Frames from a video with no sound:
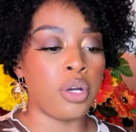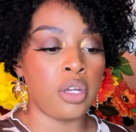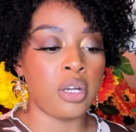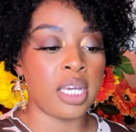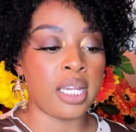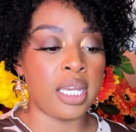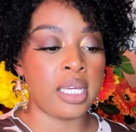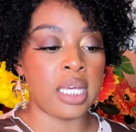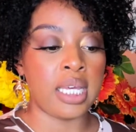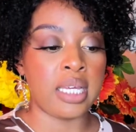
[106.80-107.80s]
you're
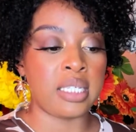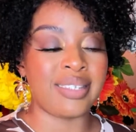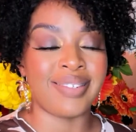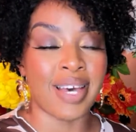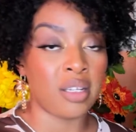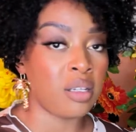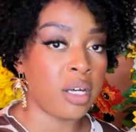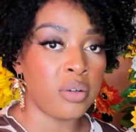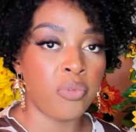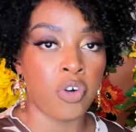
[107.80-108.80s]
getting is not a
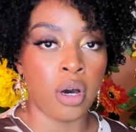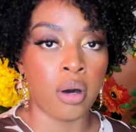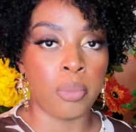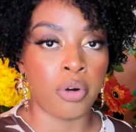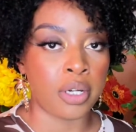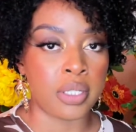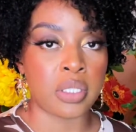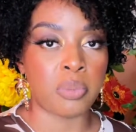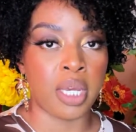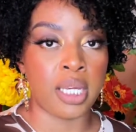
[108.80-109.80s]
lot of uh, parting
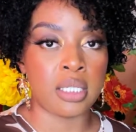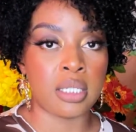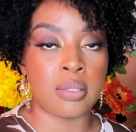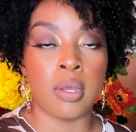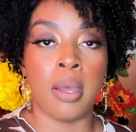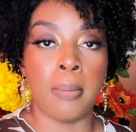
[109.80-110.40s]
space